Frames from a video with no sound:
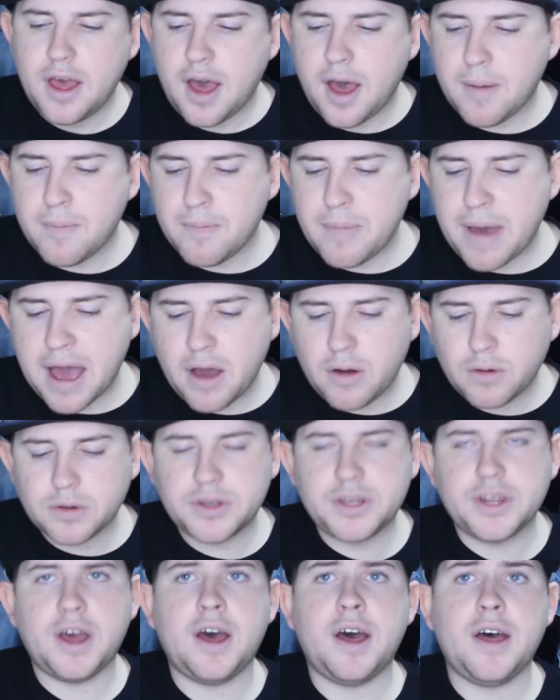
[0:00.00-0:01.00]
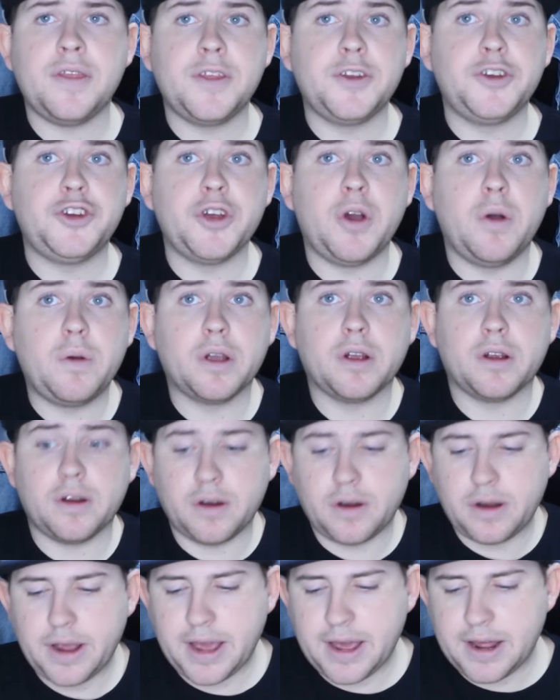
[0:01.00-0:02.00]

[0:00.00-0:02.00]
about the Joker